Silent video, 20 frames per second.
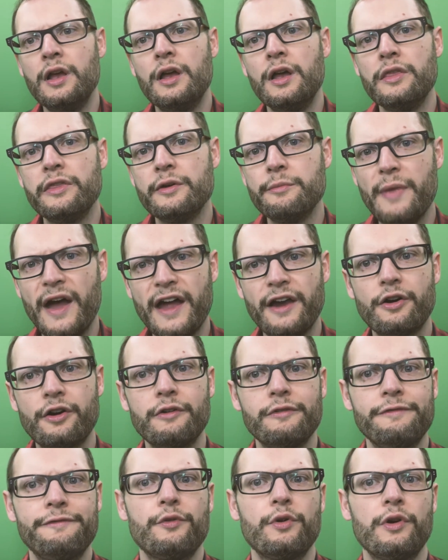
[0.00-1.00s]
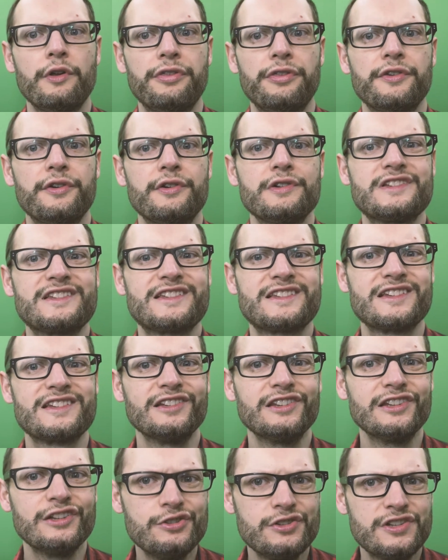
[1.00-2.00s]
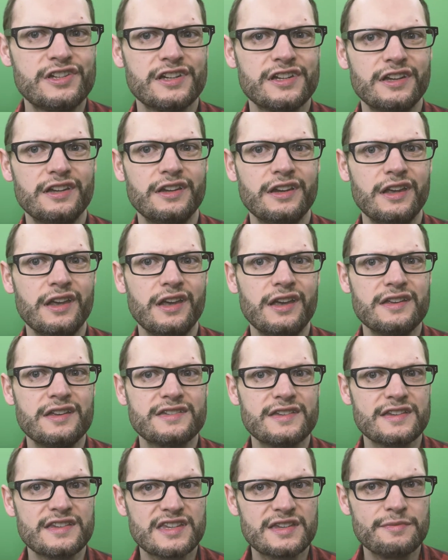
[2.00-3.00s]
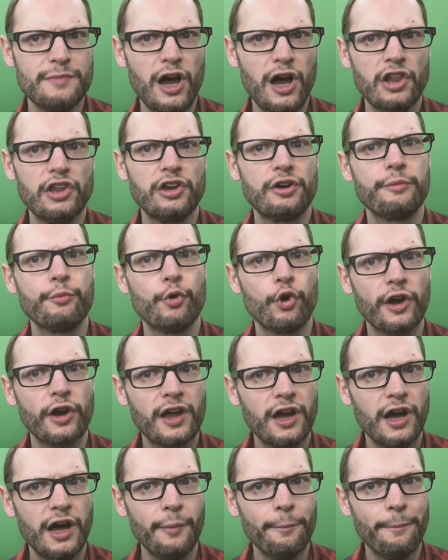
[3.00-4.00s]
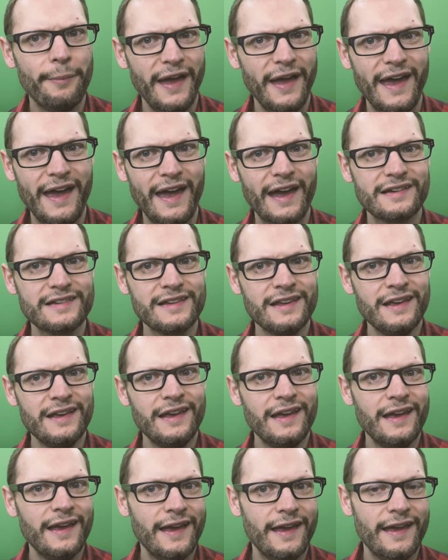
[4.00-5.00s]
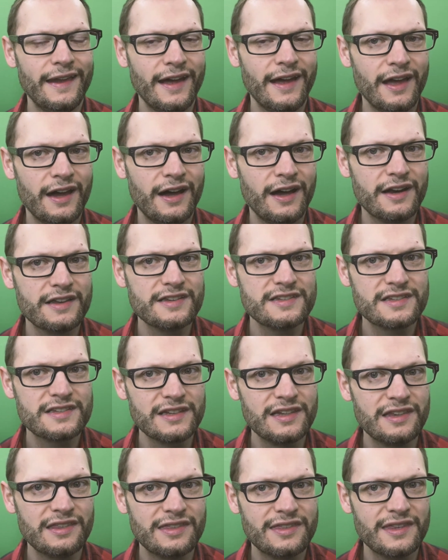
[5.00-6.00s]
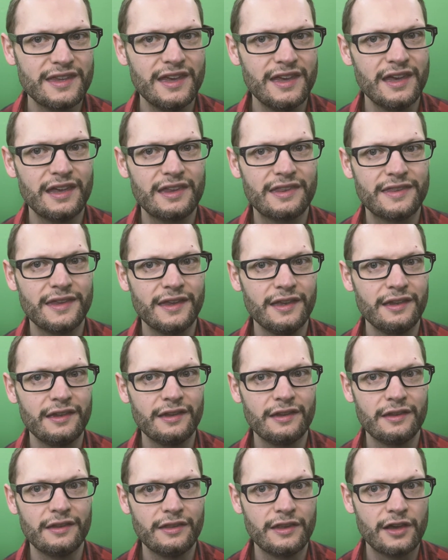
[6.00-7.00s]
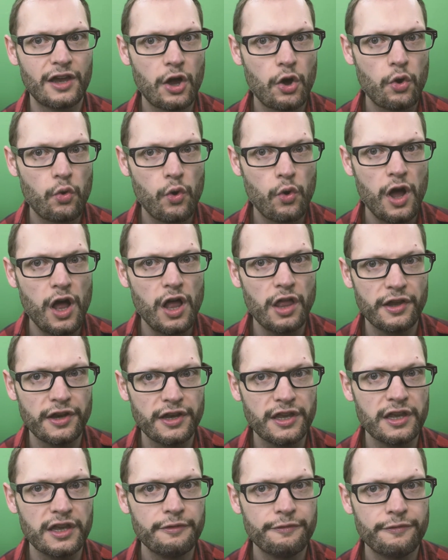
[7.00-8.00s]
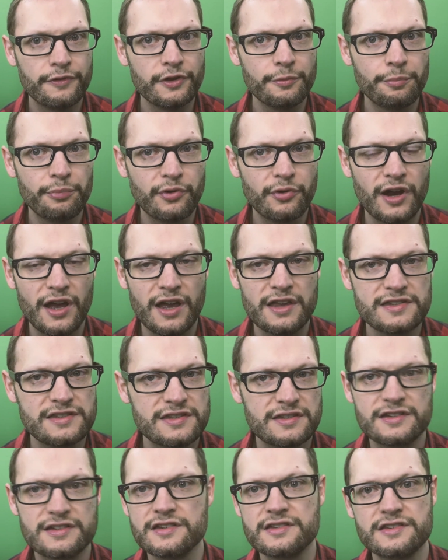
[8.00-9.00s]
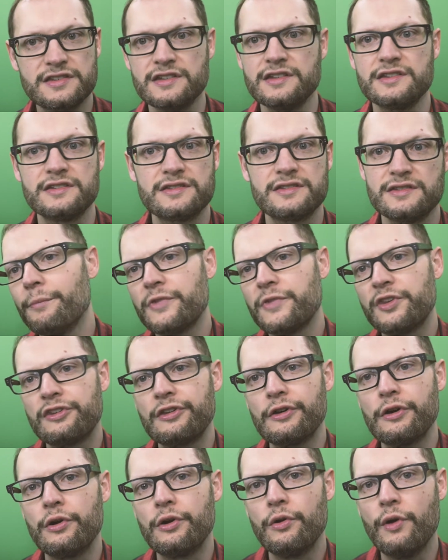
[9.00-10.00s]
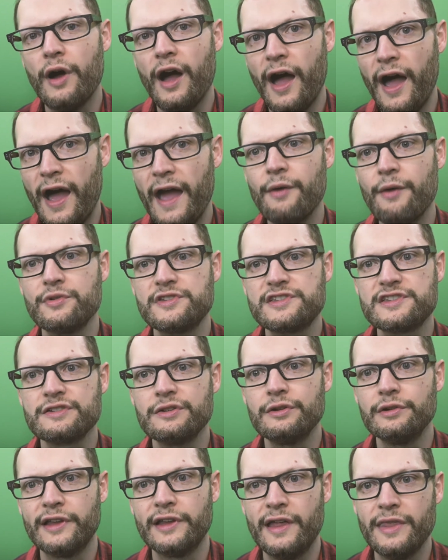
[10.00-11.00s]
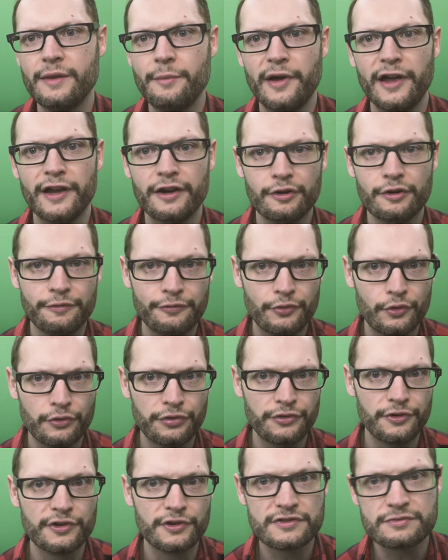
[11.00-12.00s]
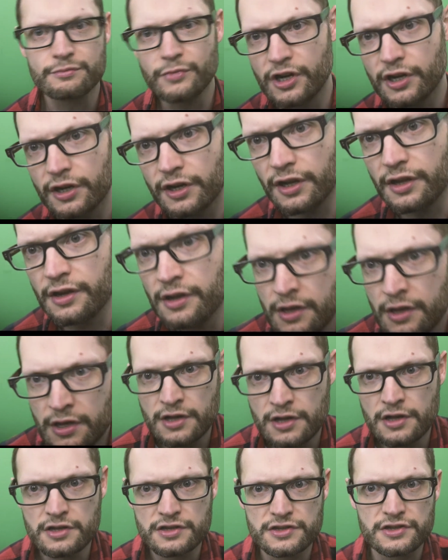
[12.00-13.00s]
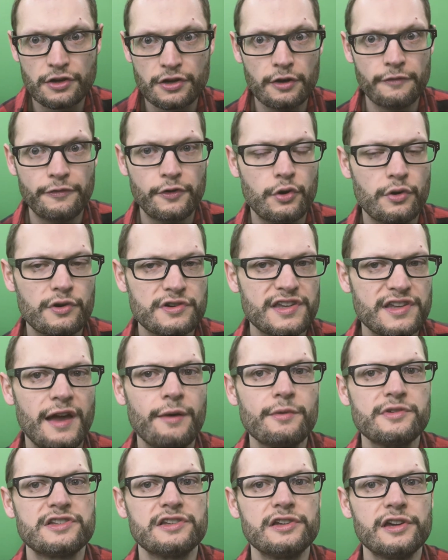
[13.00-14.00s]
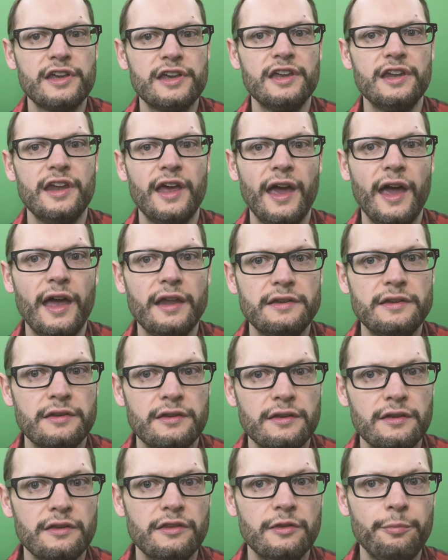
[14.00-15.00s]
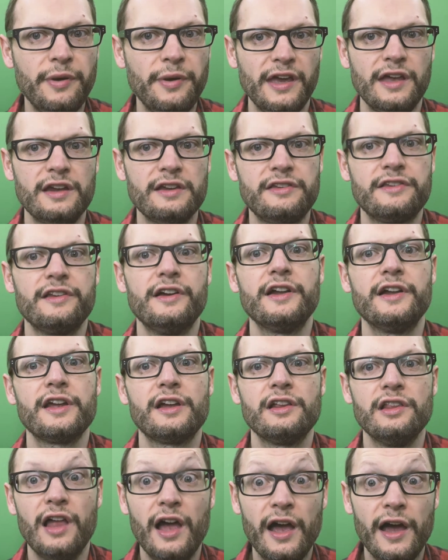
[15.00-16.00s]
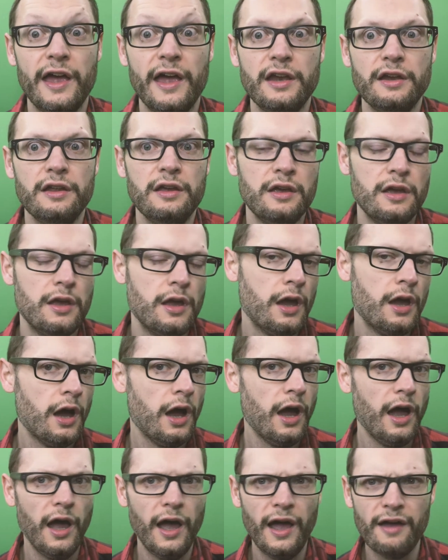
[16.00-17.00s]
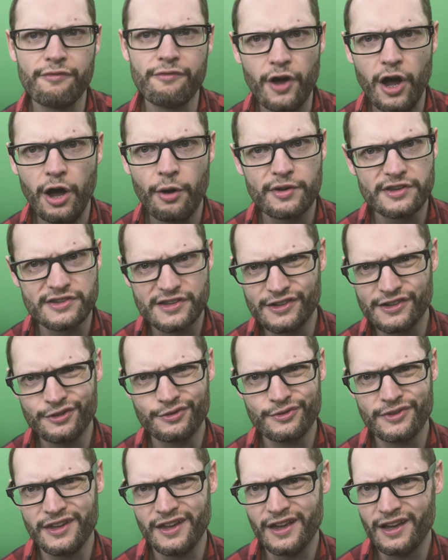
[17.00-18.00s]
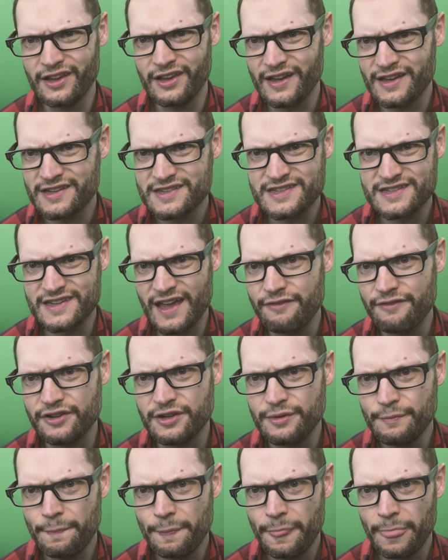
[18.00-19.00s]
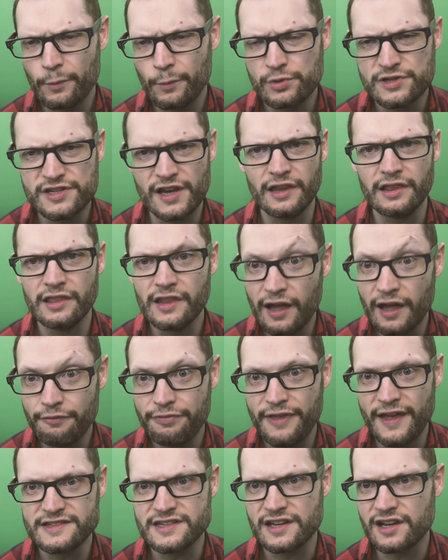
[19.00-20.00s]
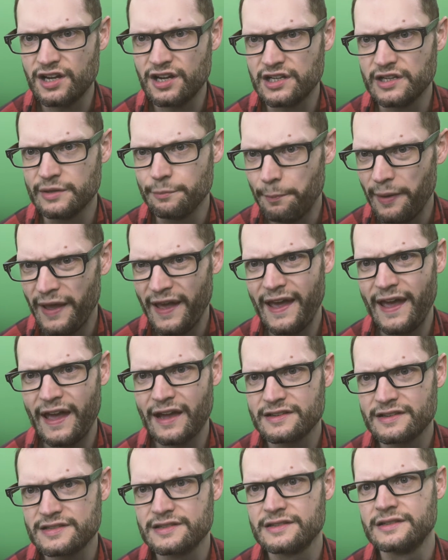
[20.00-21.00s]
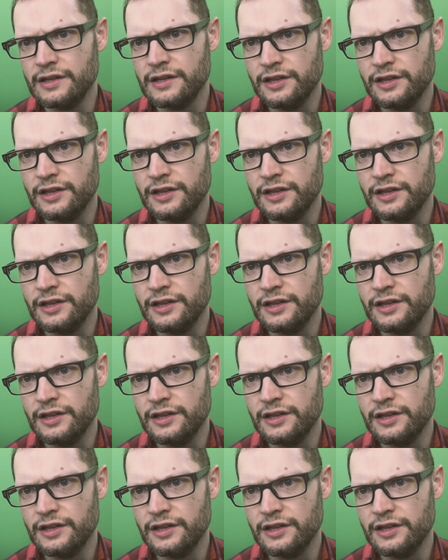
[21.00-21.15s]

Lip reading: the Micro Four Thirds solution is a smaller, more compact, and I honestly think that the quality for the price just is. So I was sold on the Micro Four Thirds market. So of course I was looking at the Panasonic line. I've always owned the LX7, which I love. That's a compact,